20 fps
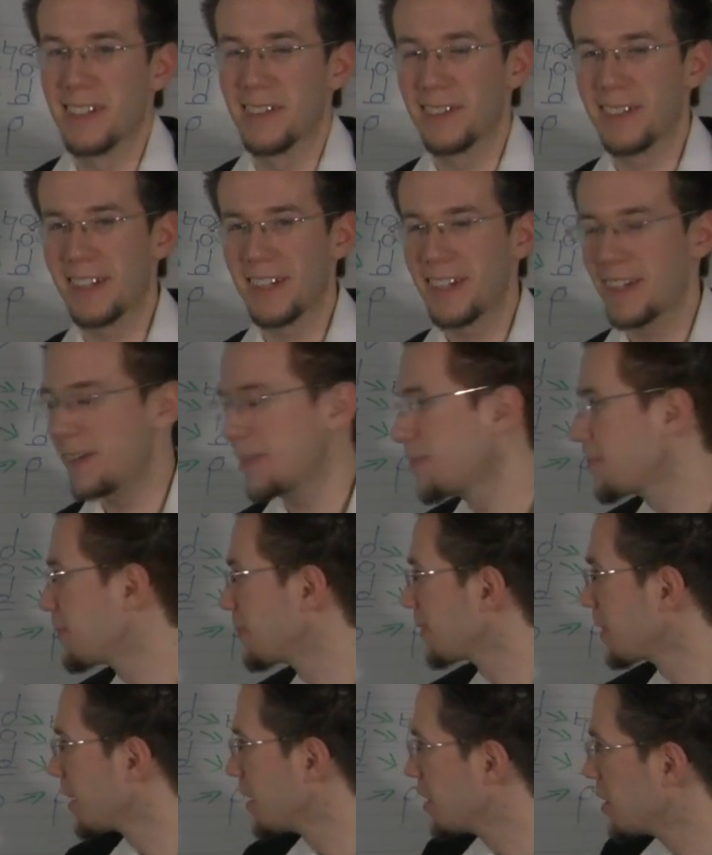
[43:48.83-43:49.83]
Okay?
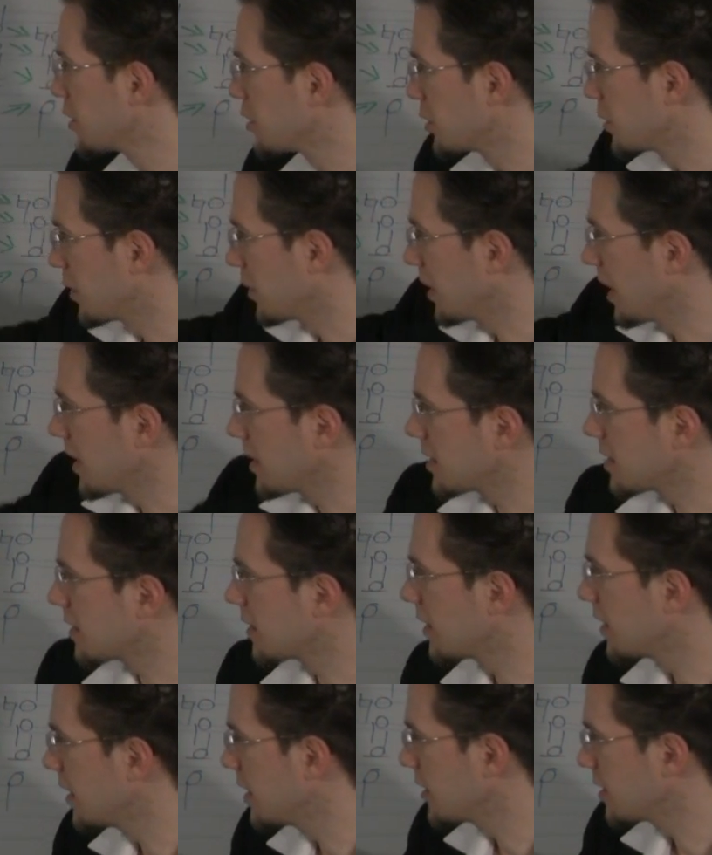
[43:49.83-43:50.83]
So that's
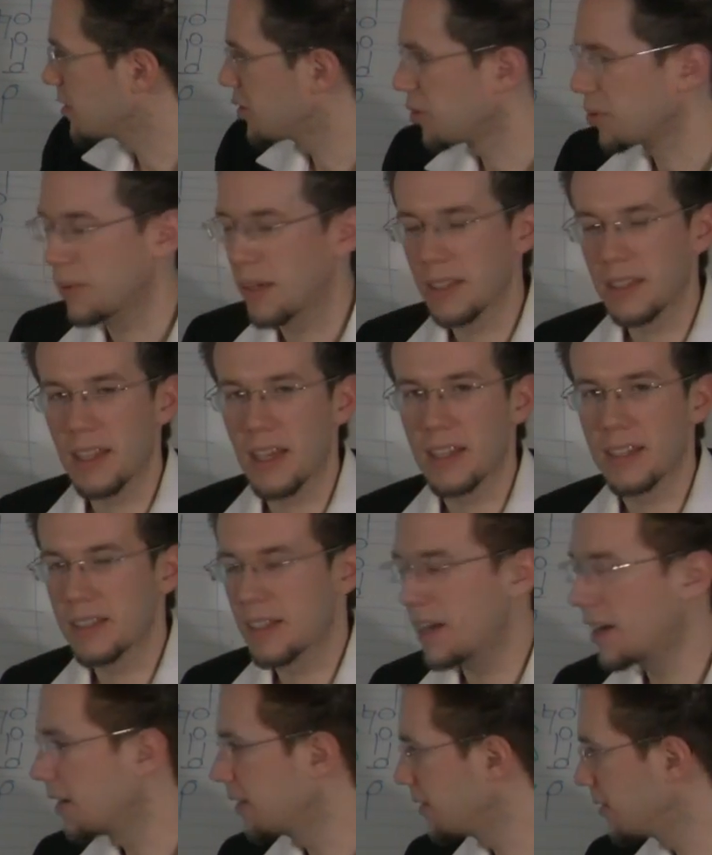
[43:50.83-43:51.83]
this, so write that
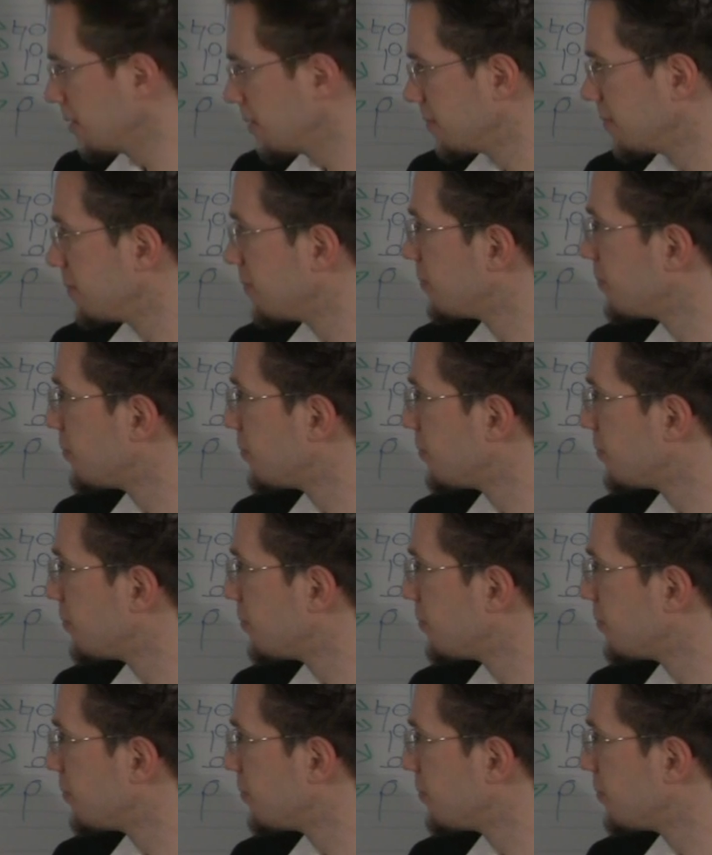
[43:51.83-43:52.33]
down.